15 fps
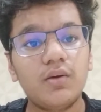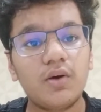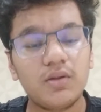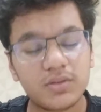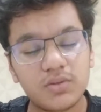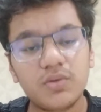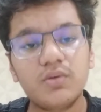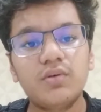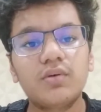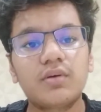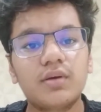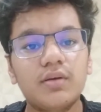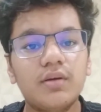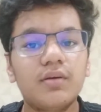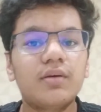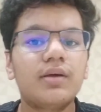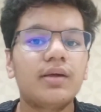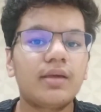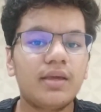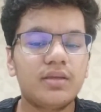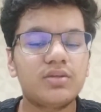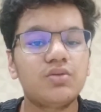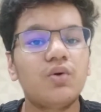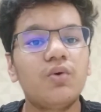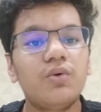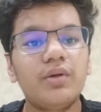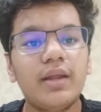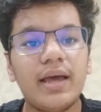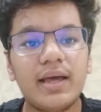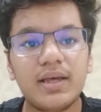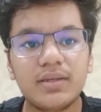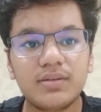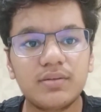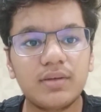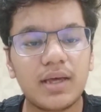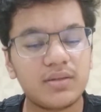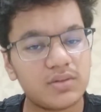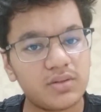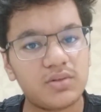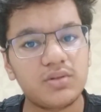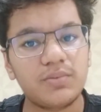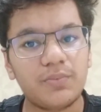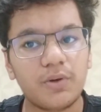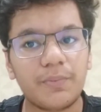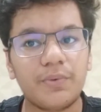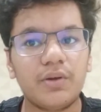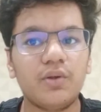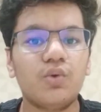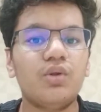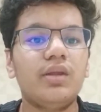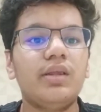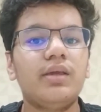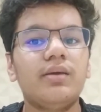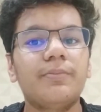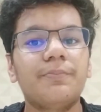also is known as ancestral property only.